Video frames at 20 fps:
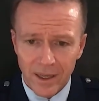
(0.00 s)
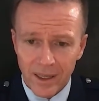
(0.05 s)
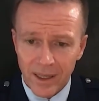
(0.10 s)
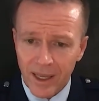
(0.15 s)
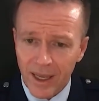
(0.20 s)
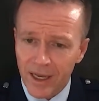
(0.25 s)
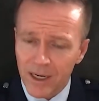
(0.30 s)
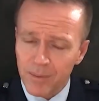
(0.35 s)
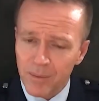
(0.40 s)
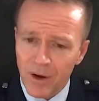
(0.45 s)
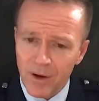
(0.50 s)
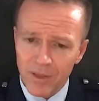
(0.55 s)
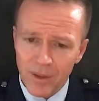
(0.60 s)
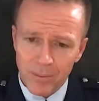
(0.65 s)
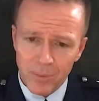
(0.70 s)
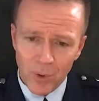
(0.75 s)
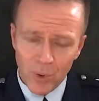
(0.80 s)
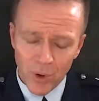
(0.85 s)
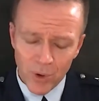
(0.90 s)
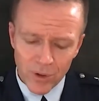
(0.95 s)
Get them on the
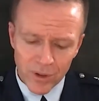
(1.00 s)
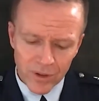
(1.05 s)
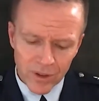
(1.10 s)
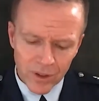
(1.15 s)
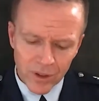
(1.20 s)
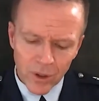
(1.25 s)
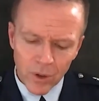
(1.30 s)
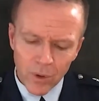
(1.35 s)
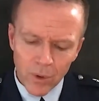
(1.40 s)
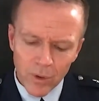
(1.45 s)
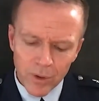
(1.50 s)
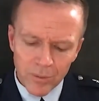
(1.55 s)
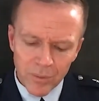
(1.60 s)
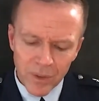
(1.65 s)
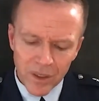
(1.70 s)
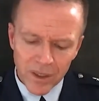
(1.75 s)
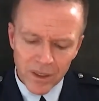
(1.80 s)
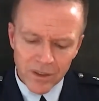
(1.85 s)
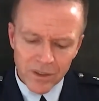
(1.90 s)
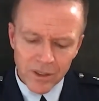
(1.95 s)
board, and the goal would
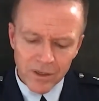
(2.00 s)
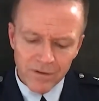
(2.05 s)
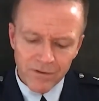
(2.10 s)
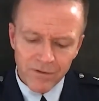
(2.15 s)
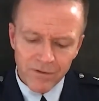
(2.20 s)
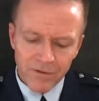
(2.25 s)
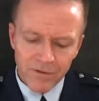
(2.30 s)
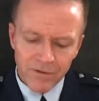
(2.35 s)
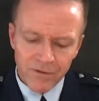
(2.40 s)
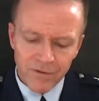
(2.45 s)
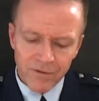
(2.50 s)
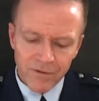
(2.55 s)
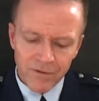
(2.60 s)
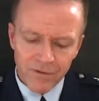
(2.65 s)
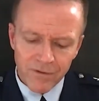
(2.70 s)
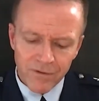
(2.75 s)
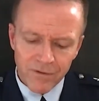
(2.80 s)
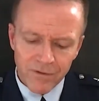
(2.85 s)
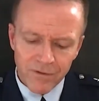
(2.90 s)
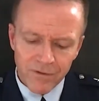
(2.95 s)
be to
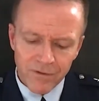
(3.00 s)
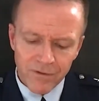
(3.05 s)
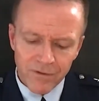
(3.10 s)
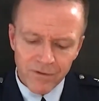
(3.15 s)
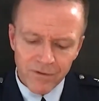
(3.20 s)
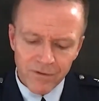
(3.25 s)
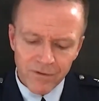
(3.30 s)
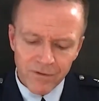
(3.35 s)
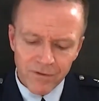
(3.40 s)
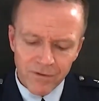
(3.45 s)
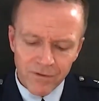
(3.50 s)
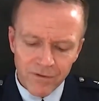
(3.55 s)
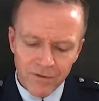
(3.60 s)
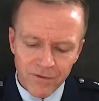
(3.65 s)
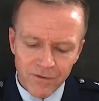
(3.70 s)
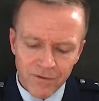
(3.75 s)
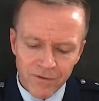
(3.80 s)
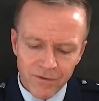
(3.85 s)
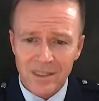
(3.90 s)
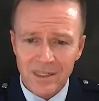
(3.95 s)
frame, but
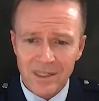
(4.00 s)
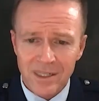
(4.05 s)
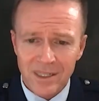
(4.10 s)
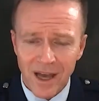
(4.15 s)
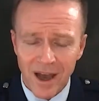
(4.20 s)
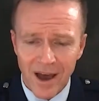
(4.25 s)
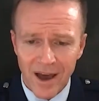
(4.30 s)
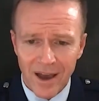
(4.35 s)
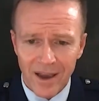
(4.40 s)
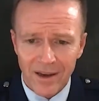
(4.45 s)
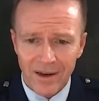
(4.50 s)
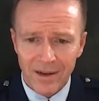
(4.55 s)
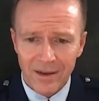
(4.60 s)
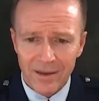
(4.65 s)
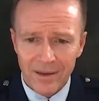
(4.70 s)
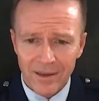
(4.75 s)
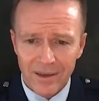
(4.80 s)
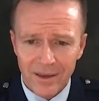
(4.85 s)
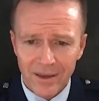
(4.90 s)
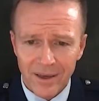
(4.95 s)
not decide
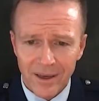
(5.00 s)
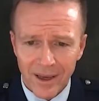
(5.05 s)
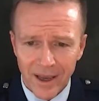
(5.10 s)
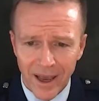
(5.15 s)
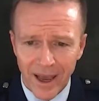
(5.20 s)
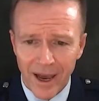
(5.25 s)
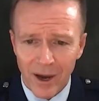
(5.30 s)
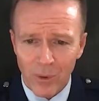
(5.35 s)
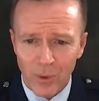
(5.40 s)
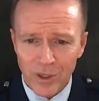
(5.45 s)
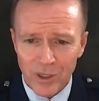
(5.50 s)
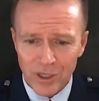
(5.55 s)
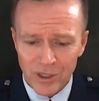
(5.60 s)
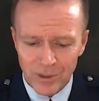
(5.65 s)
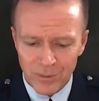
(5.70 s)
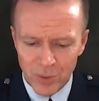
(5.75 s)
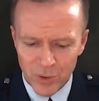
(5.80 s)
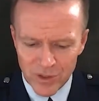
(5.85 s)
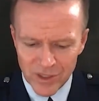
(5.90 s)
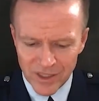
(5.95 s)
how we
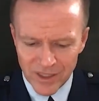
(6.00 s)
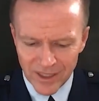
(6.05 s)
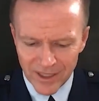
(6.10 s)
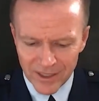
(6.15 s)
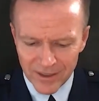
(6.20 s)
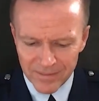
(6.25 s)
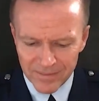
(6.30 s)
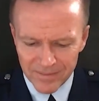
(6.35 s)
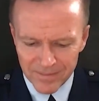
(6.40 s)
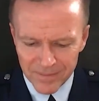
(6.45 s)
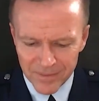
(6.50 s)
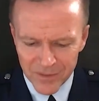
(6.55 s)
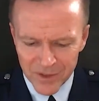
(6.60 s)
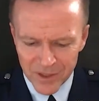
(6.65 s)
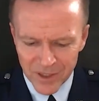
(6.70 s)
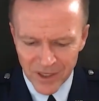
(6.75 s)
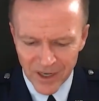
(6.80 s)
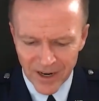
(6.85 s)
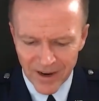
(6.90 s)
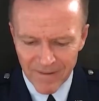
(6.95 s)
should proceed.
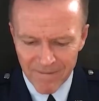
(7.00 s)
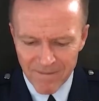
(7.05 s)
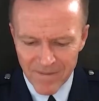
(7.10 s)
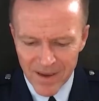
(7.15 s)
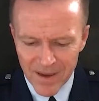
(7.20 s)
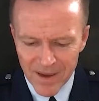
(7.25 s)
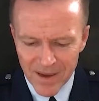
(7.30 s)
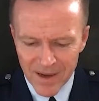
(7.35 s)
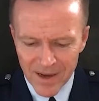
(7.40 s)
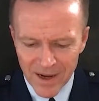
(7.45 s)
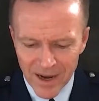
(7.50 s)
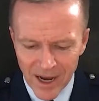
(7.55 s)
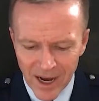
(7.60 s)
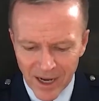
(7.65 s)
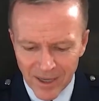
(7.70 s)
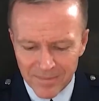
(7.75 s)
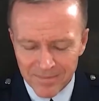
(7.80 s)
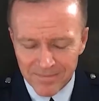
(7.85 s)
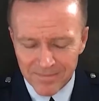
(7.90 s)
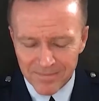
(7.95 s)
Okay.
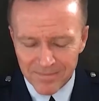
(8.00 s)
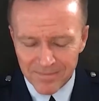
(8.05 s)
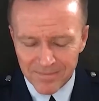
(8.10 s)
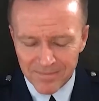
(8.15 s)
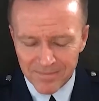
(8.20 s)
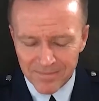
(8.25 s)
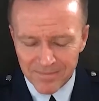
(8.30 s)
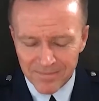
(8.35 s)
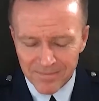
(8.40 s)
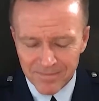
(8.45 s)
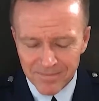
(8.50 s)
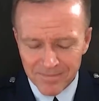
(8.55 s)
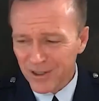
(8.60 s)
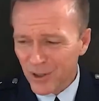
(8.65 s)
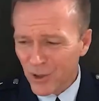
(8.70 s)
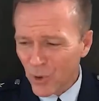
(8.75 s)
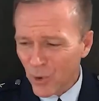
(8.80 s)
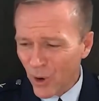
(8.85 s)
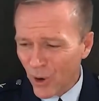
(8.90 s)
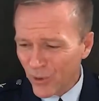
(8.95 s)
There's a
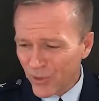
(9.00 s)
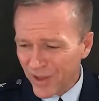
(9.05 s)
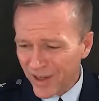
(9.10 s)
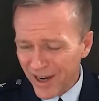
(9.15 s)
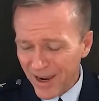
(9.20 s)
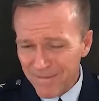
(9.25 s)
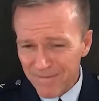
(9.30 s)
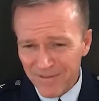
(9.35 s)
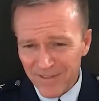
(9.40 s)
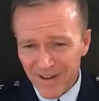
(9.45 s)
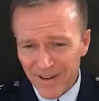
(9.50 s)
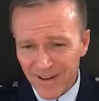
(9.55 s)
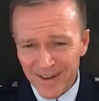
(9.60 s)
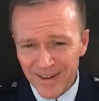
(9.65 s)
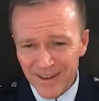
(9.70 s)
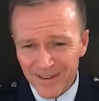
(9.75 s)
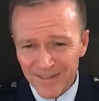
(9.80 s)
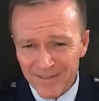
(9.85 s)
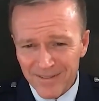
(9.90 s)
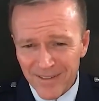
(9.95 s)
quote that I'm fond
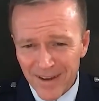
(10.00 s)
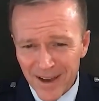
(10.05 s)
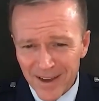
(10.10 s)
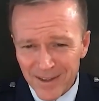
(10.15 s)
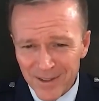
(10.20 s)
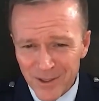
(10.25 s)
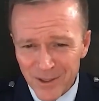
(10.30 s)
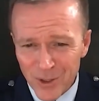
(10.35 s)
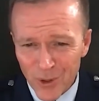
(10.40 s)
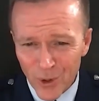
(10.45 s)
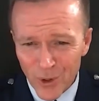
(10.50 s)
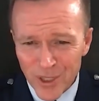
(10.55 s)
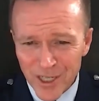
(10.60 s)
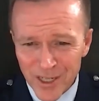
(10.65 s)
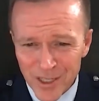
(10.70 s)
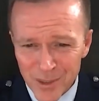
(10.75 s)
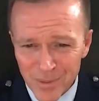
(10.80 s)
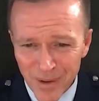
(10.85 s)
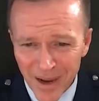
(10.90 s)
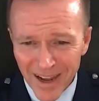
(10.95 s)
of by George
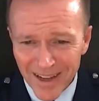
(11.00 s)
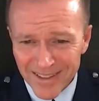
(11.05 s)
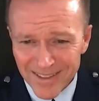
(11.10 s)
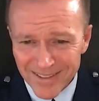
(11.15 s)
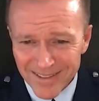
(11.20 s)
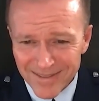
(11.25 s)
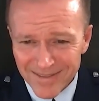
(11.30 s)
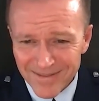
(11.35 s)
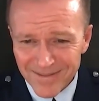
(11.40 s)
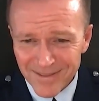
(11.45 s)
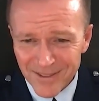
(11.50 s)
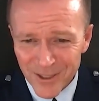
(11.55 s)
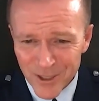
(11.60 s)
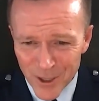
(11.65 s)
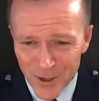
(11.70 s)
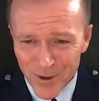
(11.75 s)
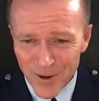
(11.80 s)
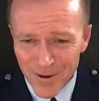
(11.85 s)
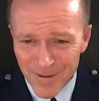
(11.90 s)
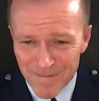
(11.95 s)
S. Patton
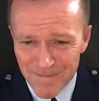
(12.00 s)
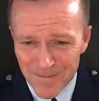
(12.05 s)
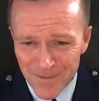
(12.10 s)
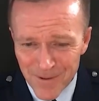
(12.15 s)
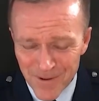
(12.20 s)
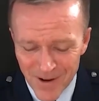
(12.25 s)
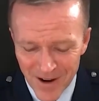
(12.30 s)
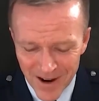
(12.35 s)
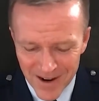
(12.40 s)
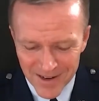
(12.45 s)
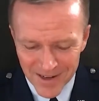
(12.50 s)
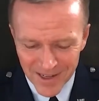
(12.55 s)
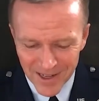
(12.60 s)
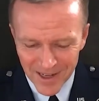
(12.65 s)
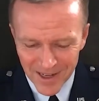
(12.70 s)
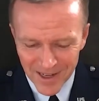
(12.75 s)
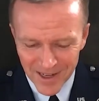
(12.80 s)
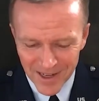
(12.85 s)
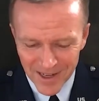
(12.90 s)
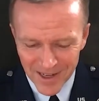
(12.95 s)
Jr., right?
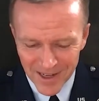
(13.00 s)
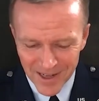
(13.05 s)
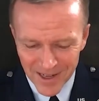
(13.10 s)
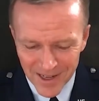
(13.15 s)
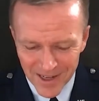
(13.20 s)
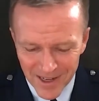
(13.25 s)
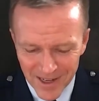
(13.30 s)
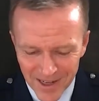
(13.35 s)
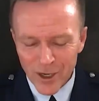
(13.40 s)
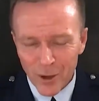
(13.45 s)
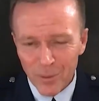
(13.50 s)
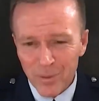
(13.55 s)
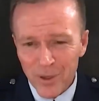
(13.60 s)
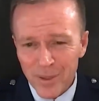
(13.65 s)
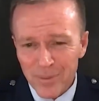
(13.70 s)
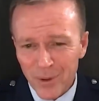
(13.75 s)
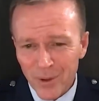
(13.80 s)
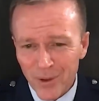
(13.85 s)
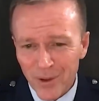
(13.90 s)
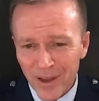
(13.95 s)
And it's never tell
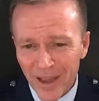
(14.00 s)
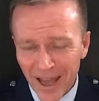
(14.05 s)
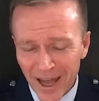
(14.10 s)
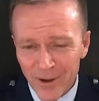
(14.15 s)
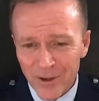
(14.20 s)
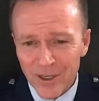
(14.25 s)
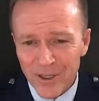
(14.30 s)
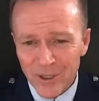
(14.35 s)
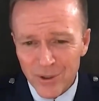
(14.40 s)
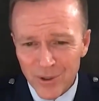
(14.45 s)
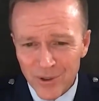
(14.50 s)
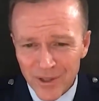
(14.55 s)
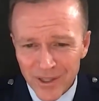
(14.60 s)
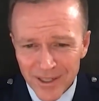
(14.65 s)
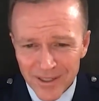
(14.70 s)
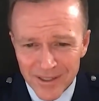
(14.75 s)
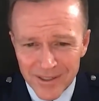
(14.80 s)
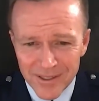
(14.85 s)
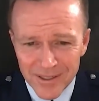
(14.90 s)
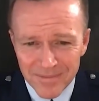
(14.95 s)
people how to do
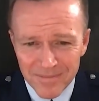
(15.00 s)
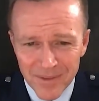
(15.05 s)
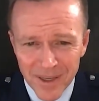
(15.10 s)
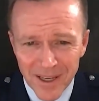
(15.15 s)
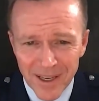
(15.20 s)
things.